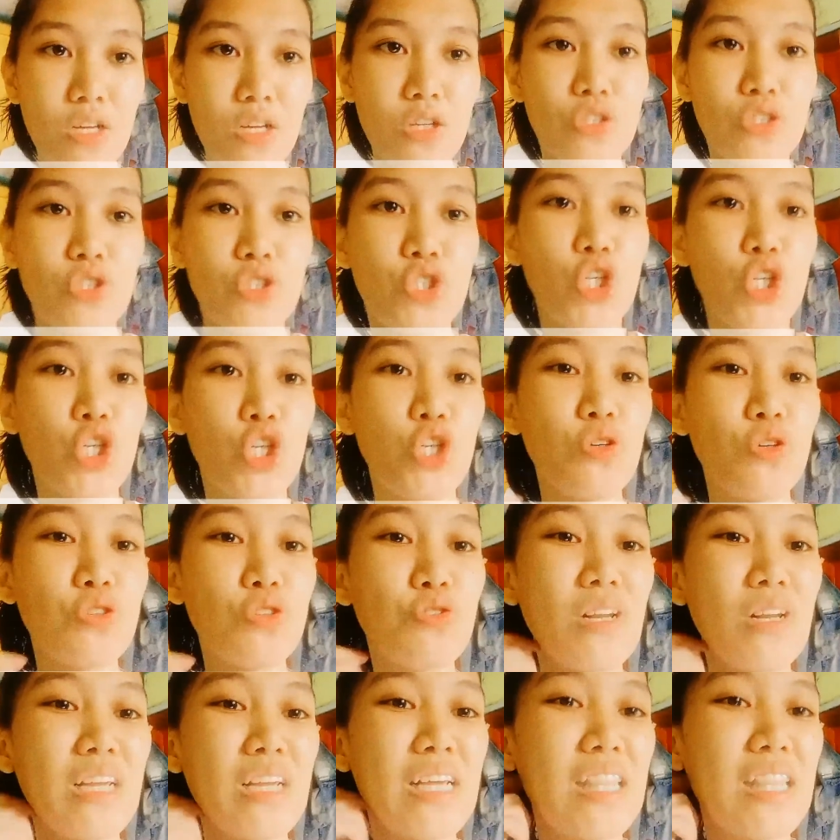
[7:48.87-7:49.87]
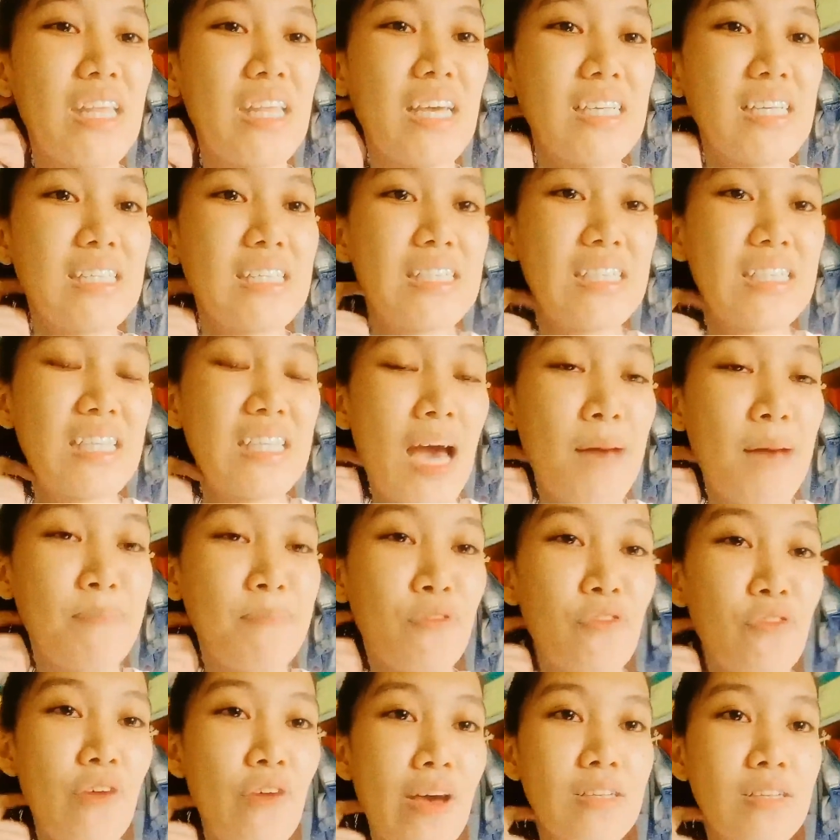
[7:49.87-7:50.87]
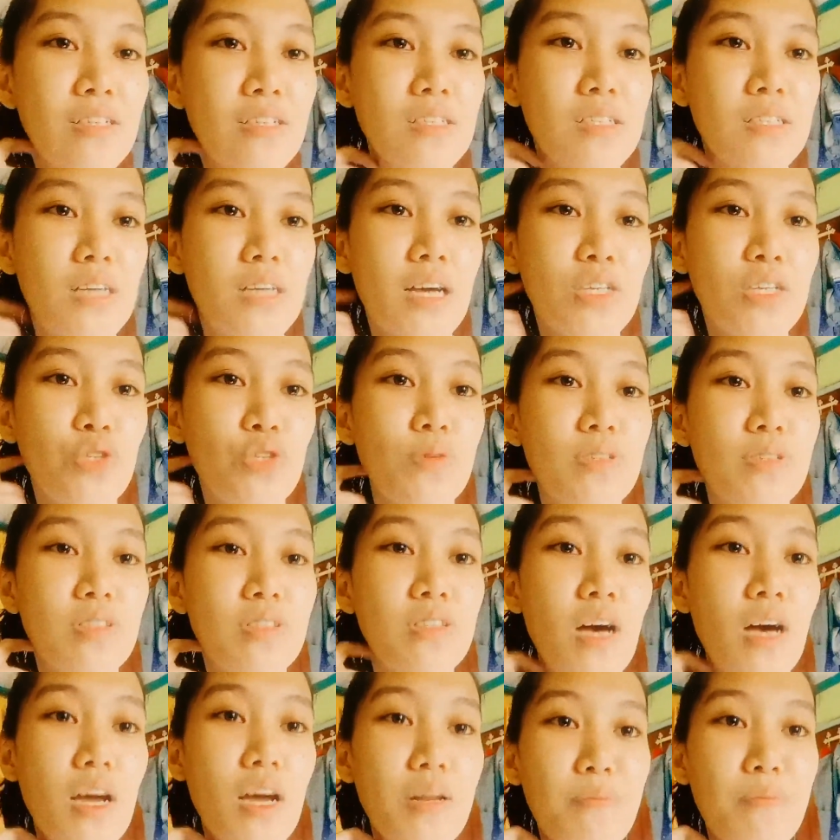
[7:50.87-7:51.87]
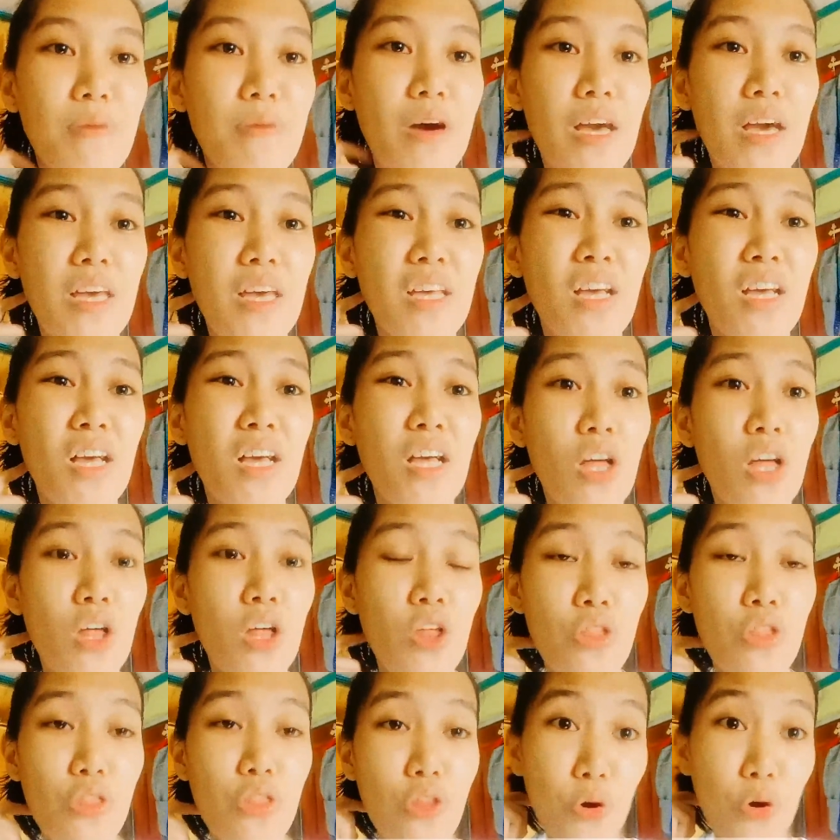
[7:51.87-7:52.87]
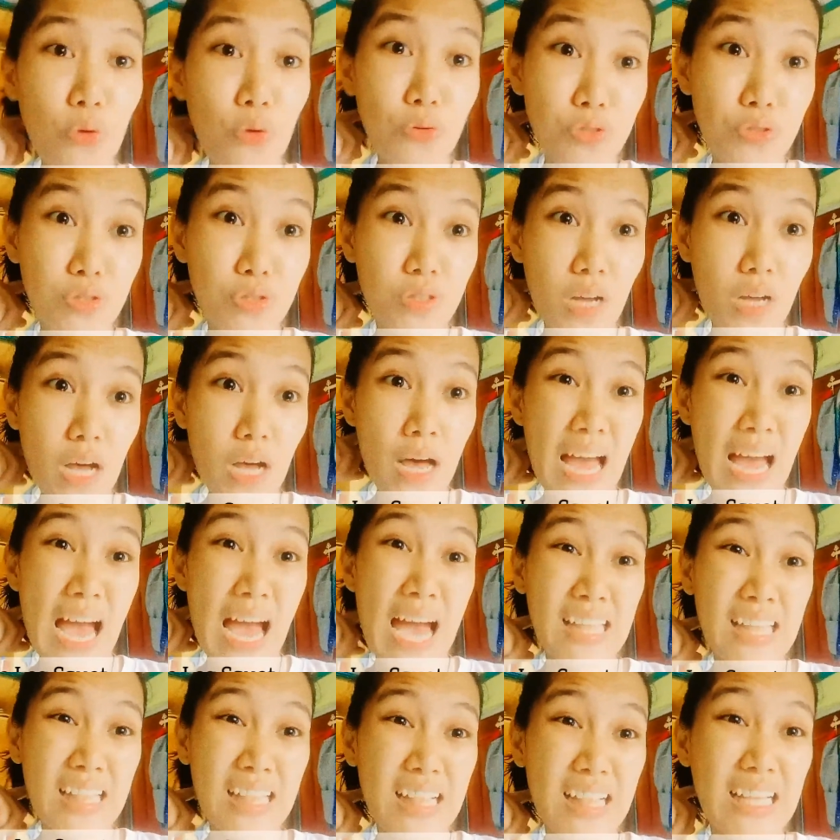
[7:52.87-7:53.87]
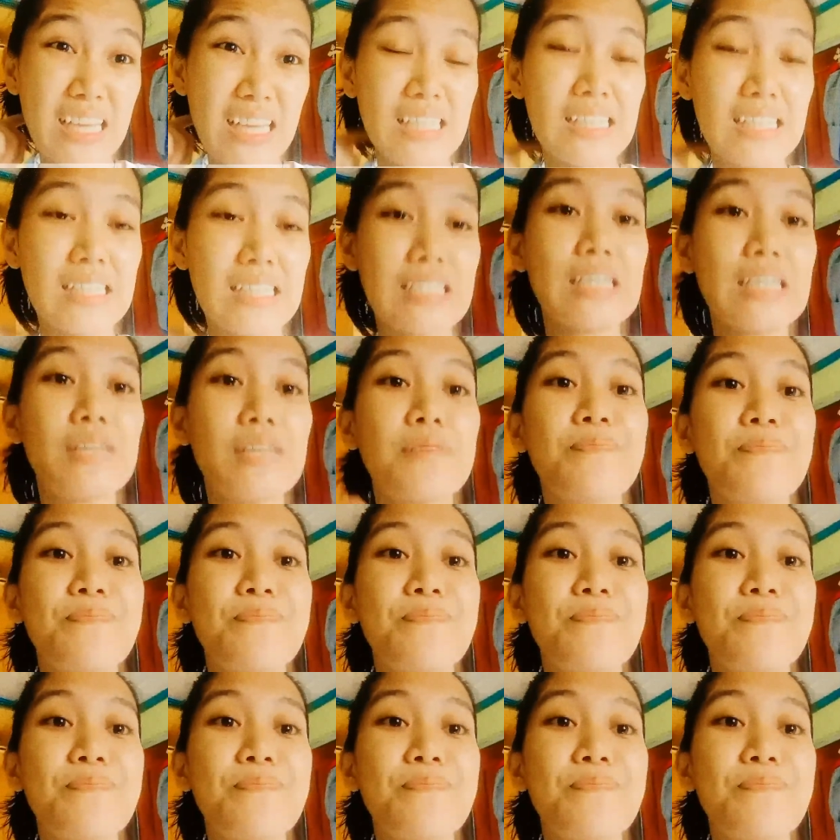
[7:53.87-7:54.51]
So usually this type of exercise was done by those athlete